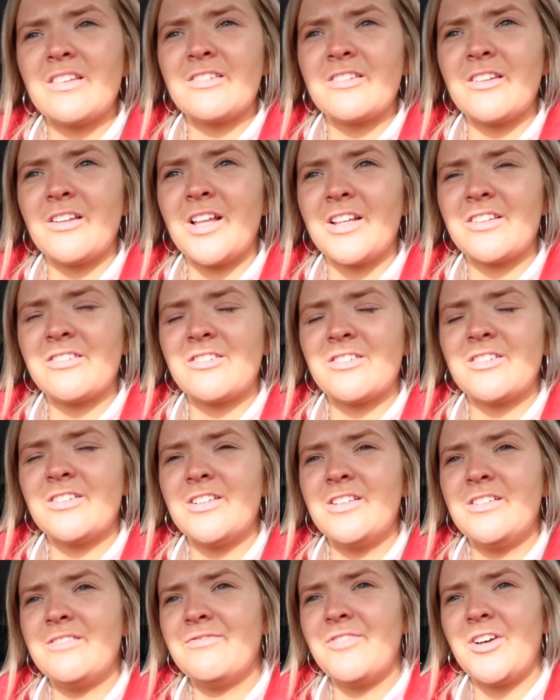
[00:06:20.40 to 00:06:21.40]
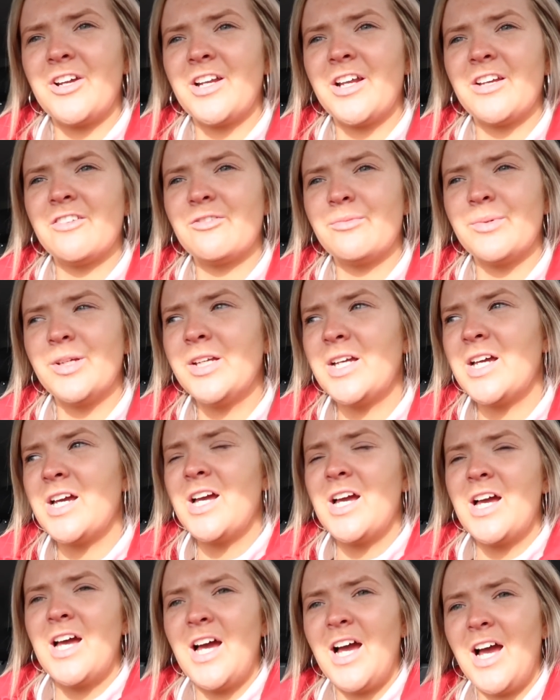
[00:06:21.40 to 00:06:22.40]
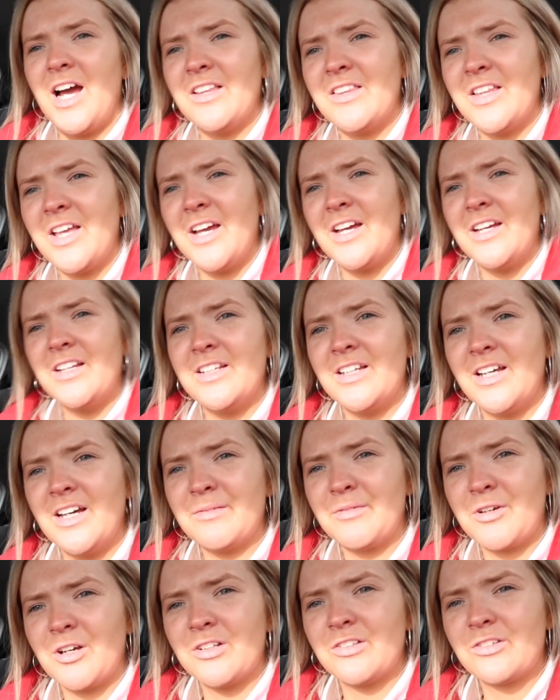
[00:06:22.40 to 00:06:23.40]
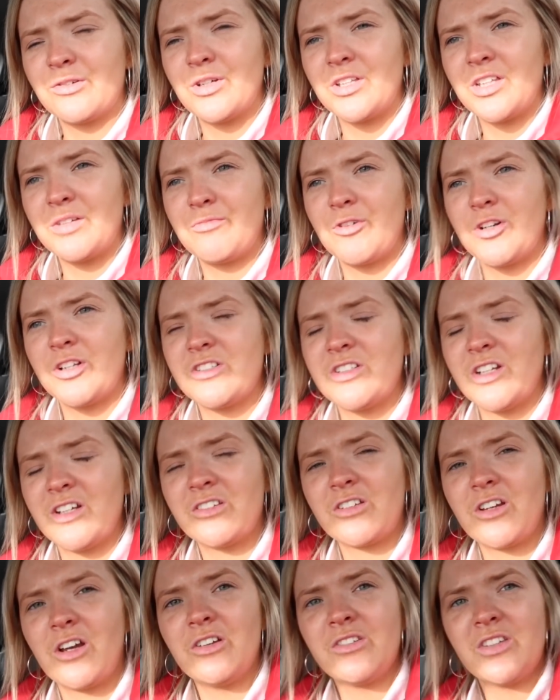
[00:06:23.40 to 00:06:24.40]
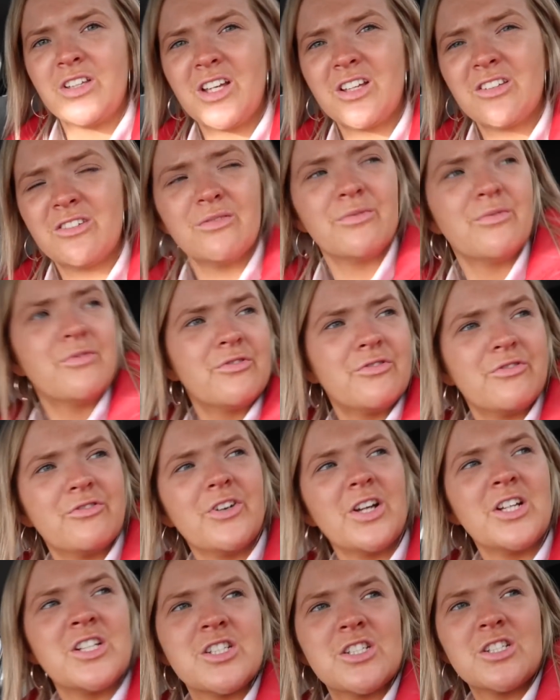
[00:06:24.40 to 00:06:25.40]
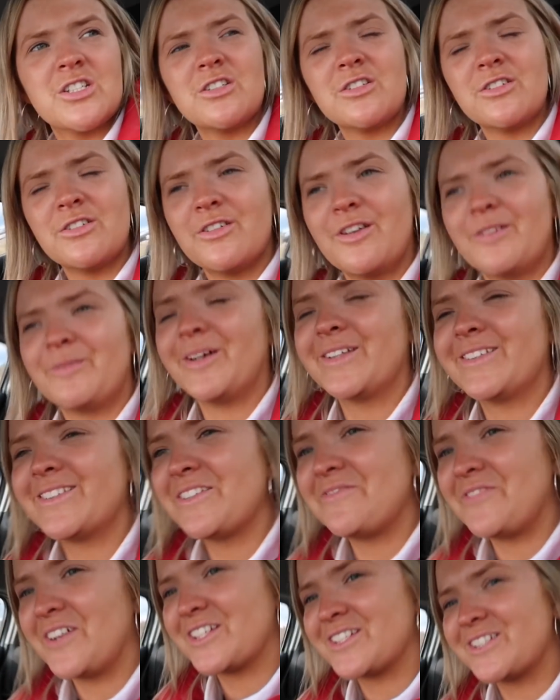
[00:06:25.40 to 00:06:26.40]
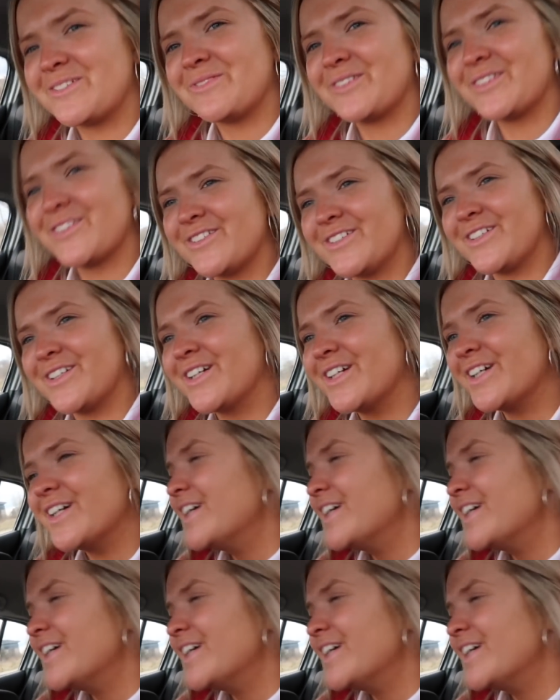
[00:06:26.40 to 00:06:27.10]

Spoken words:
so that's very nice of me. And then I'm going to quickly run into Tesco's and get some fish. I'm about to say vegetables, Lou.